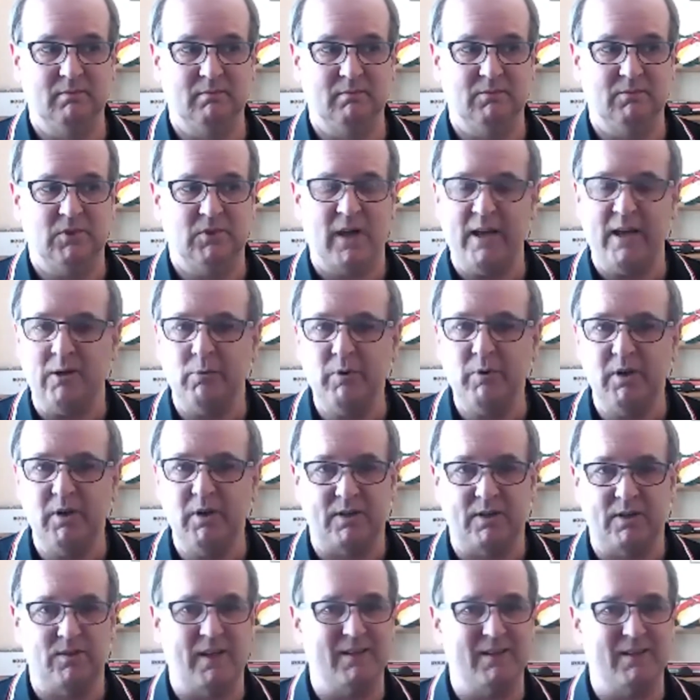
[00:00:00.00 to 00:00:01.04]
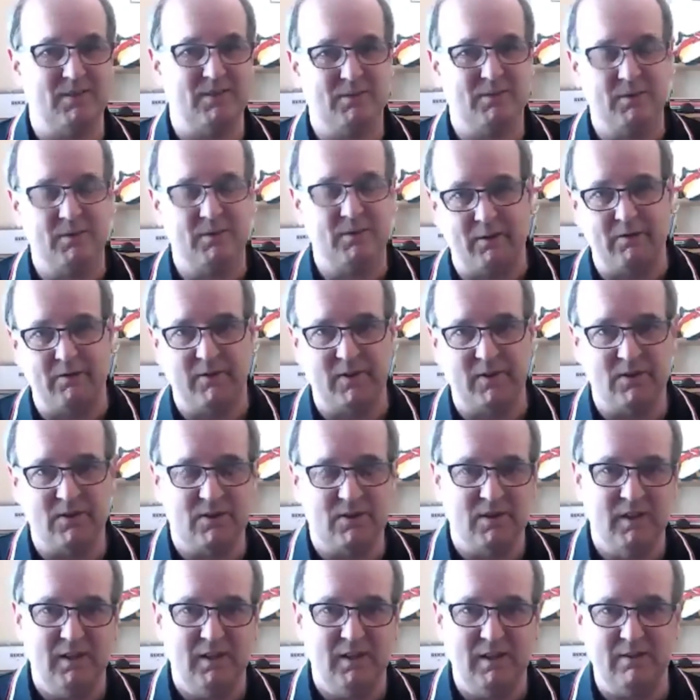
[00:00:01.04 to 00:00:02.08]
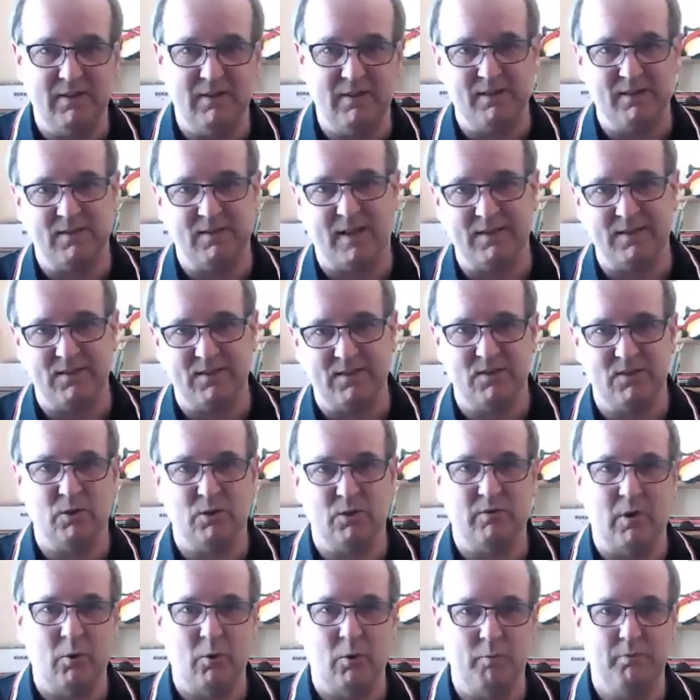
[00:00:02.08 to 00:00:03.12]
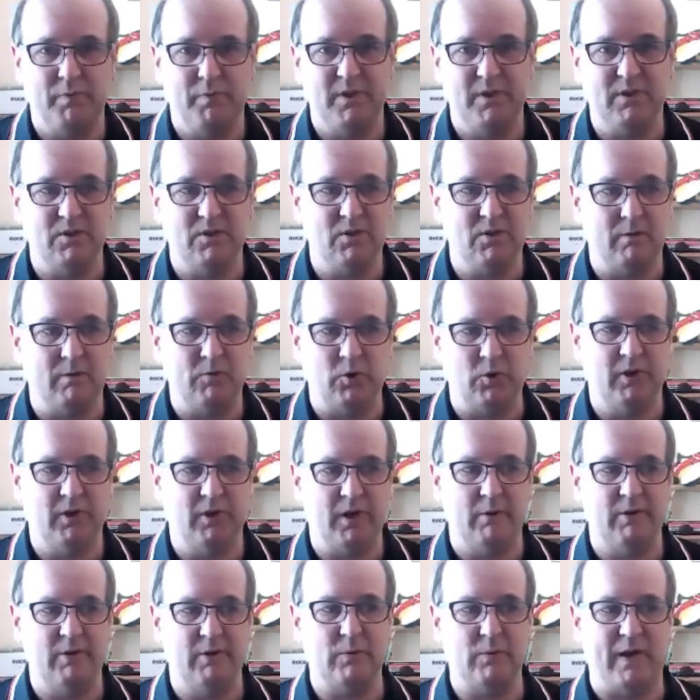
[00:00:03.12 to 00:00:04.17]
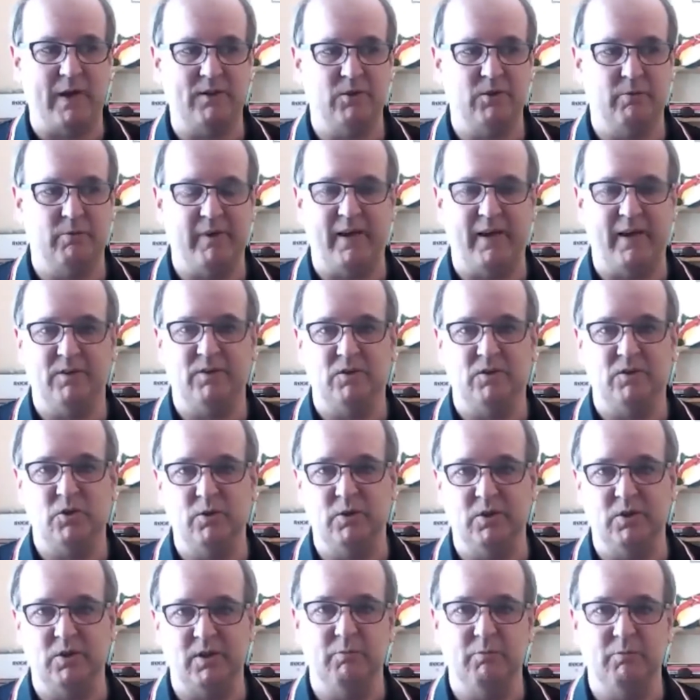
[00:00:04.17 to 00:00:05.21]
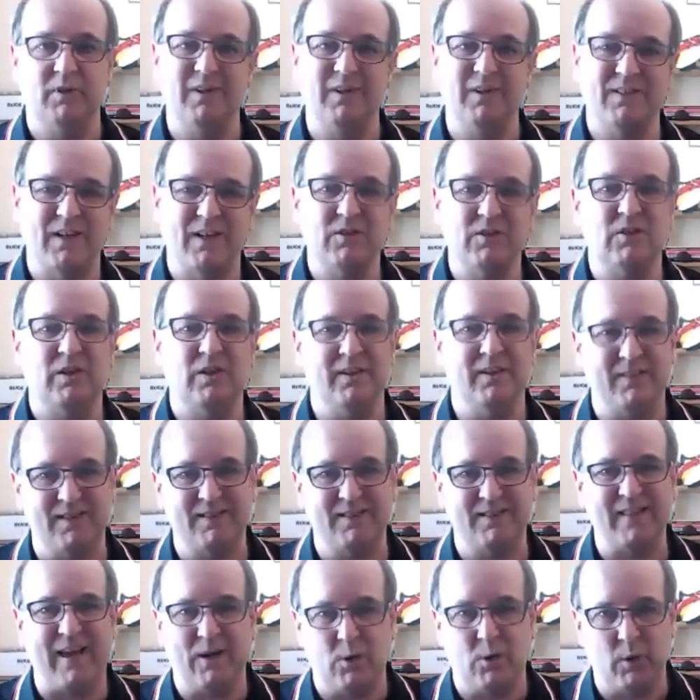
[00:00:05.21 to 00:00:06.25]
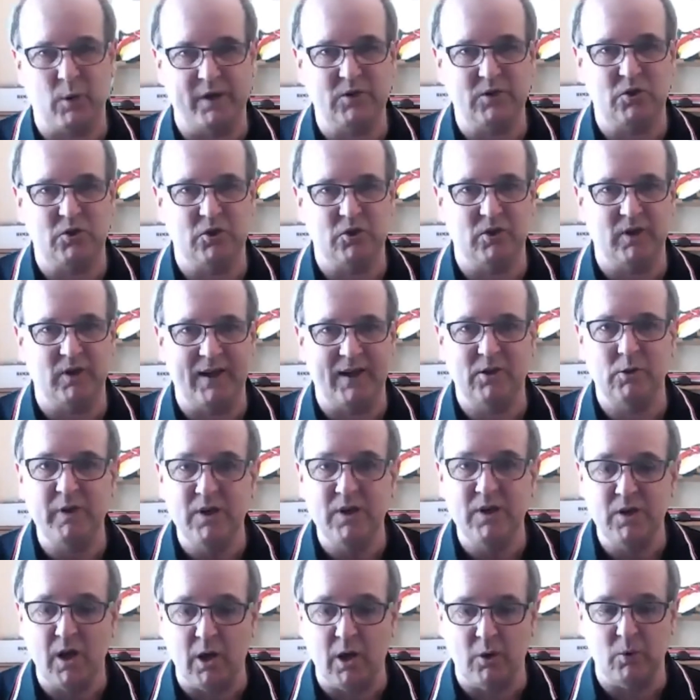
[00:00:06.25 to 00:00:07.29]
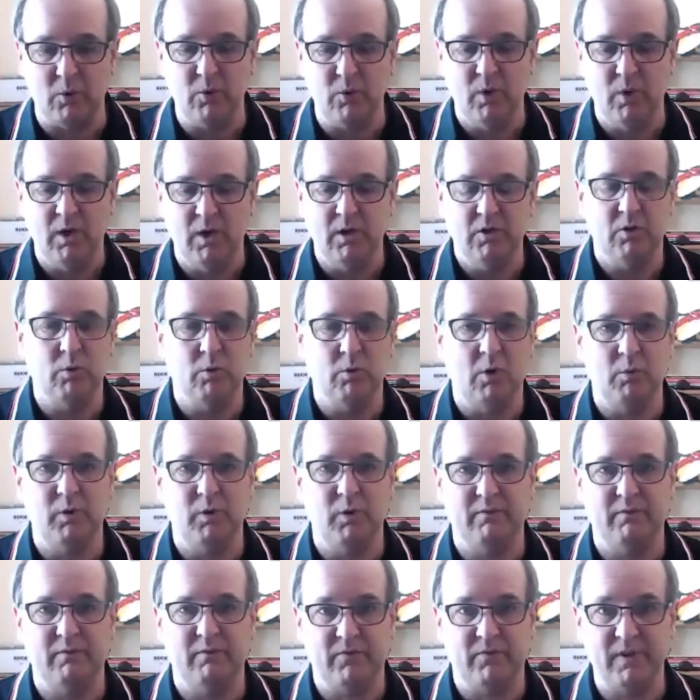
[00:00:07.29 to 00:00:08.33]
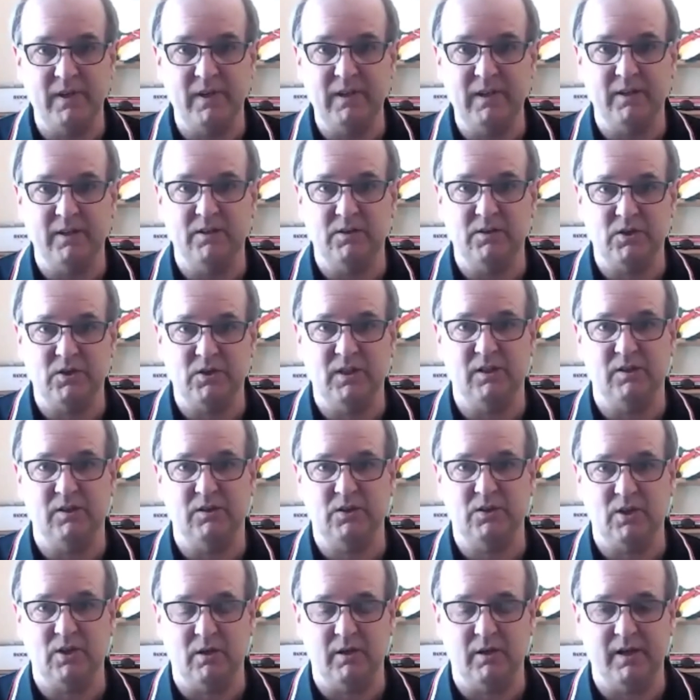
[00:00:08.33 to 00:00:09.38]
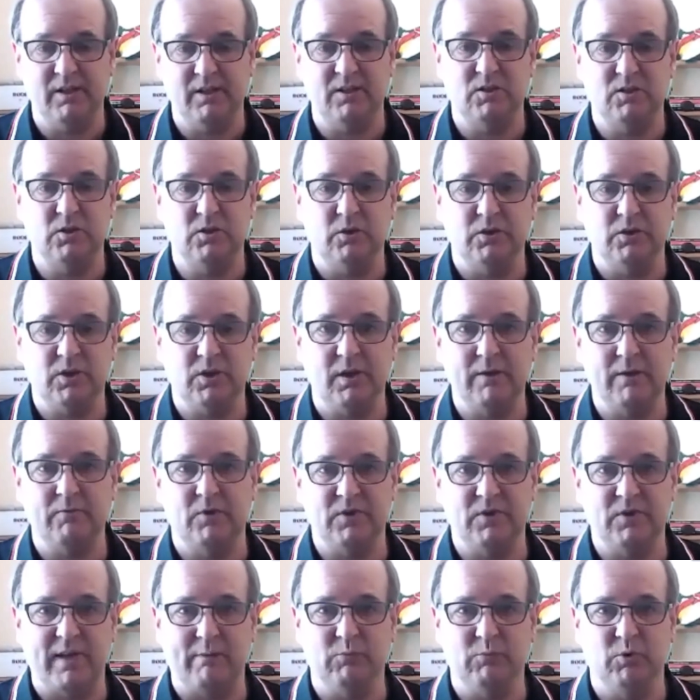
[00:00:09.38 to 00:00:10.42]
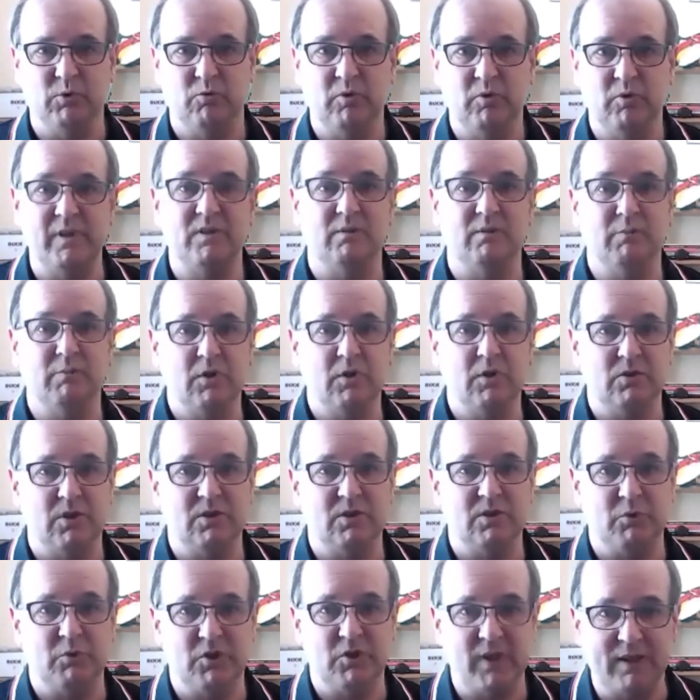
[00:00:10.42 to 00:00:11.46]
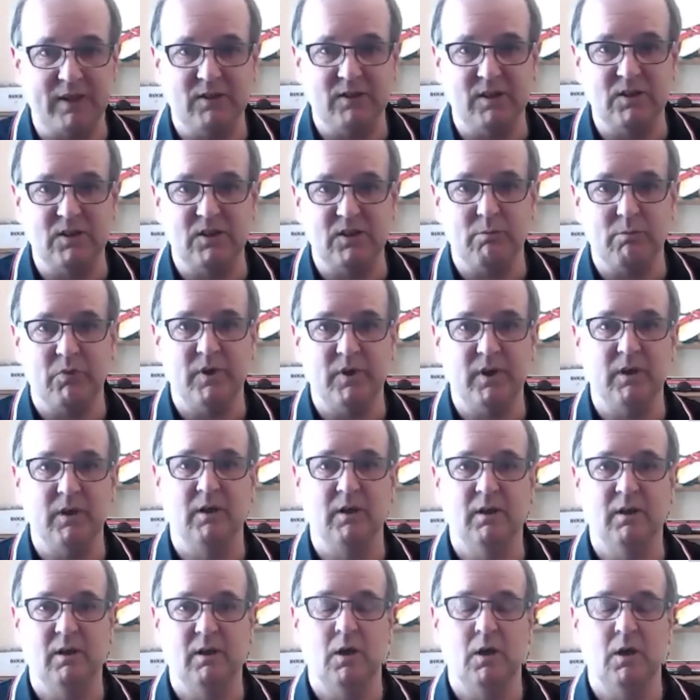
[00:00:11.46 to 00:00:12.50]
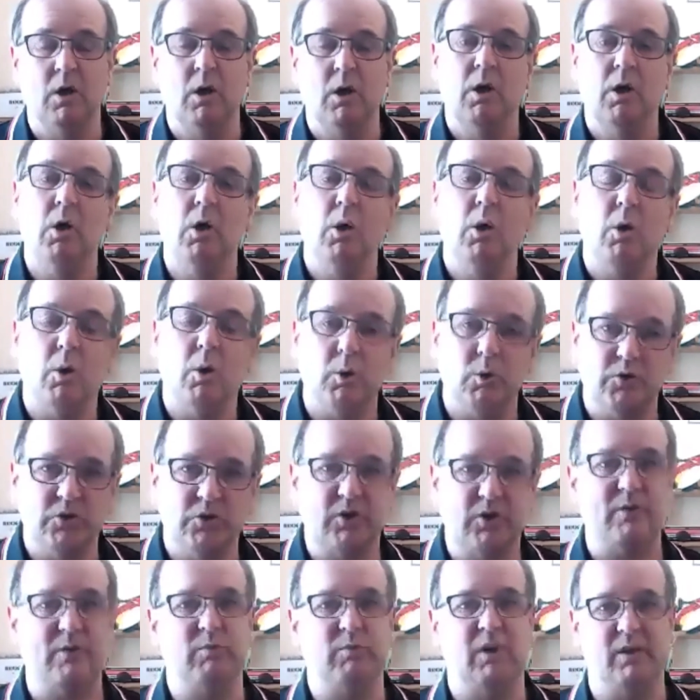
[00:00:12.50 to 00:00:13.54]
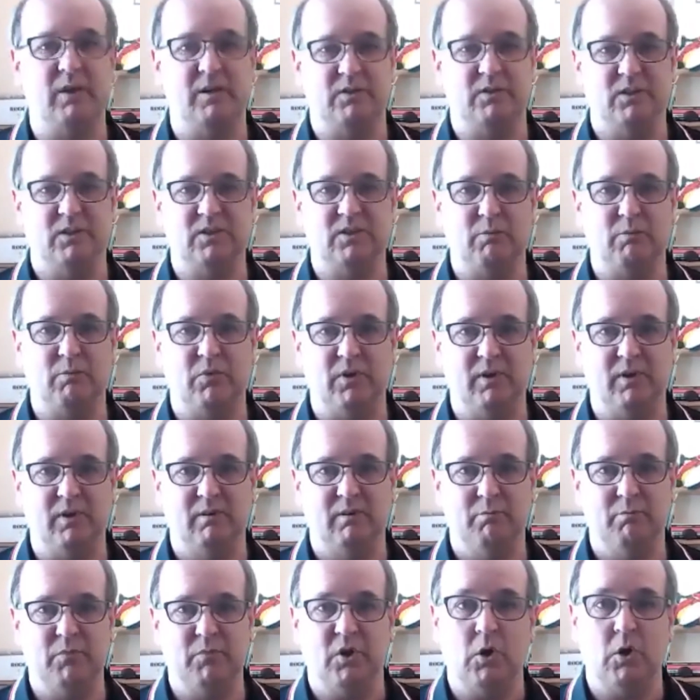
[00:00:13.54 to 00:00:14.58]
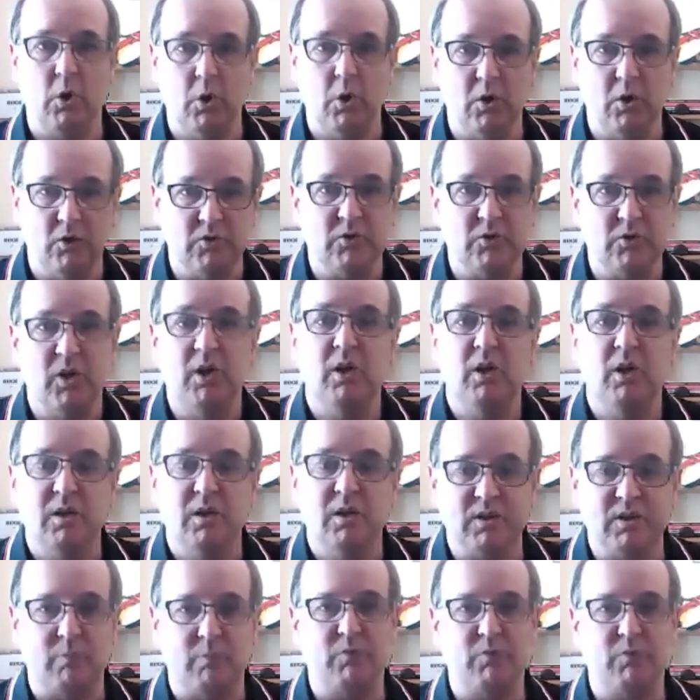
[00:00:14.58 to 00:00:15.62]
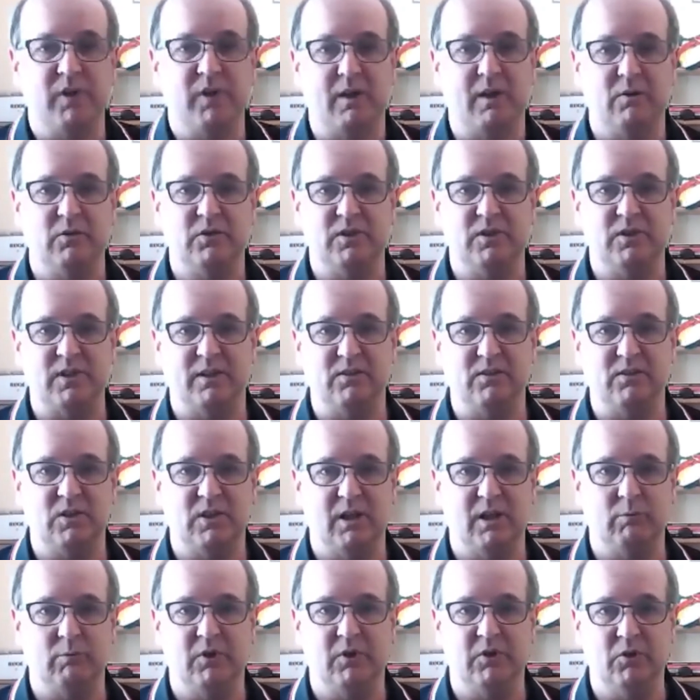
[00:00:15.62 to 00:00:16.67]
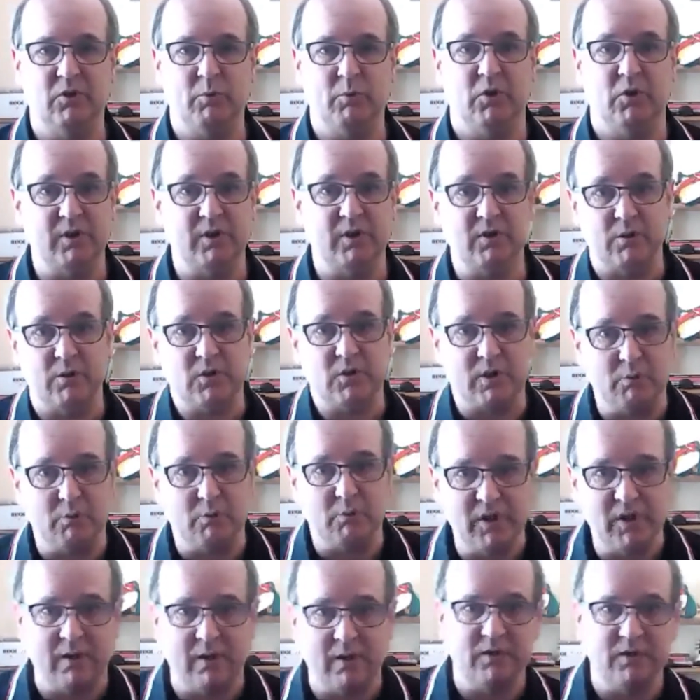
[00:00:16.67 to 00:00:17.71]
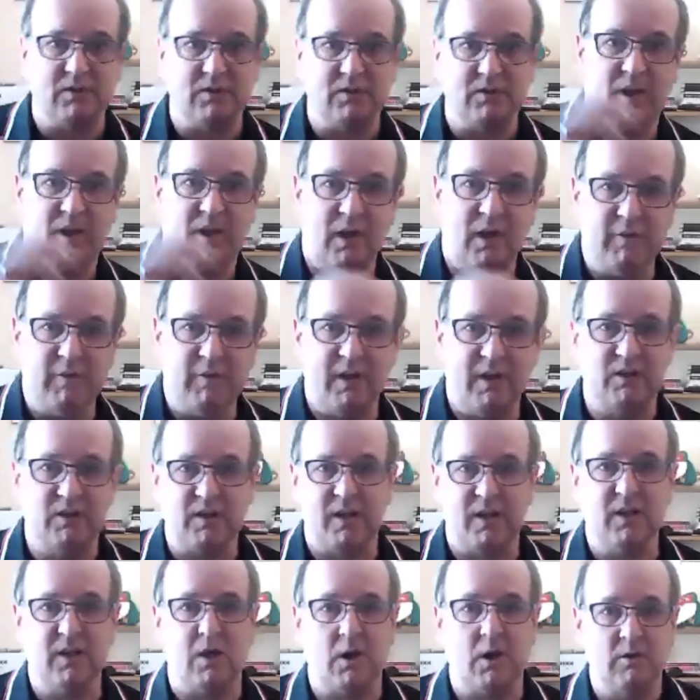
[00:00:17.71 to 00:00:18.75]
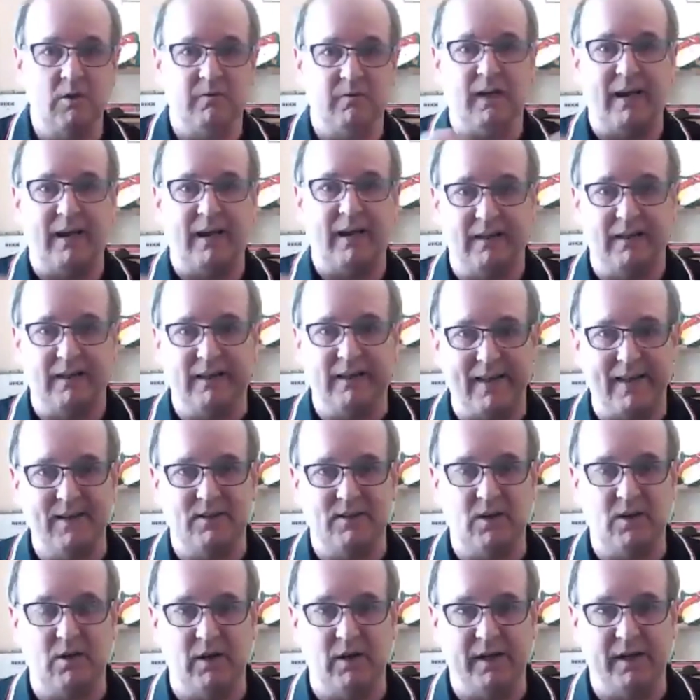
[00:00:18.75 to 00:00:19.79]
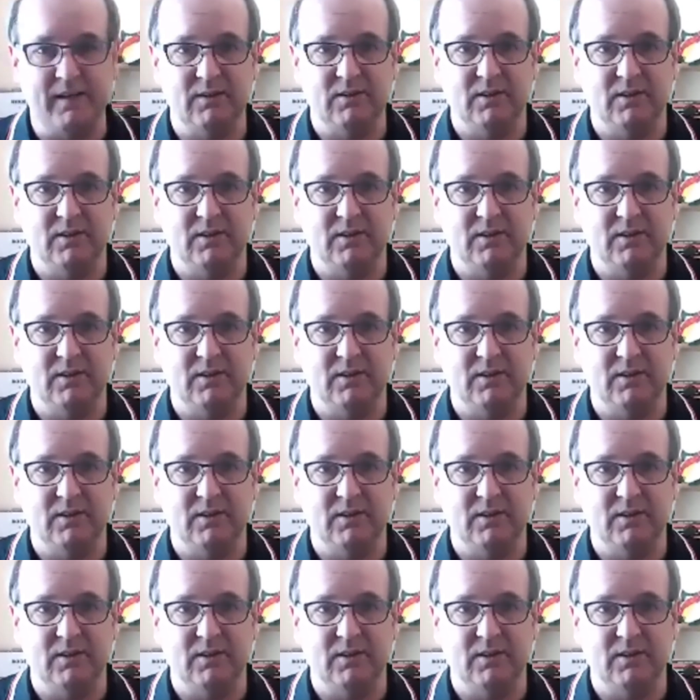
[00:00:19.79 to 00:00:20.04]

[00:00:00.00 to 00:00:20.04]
So how do we know that's, you know, that's the sort of whole business. I'm not going to go into actor reactor too deep, but essentially it's that question. How do we know that what we're feeling and seeing as tight is not tight for a damn good reason, because it's protecting something or stabilizing something because something else is unstable in the body? So something else has to come in, take over and get tight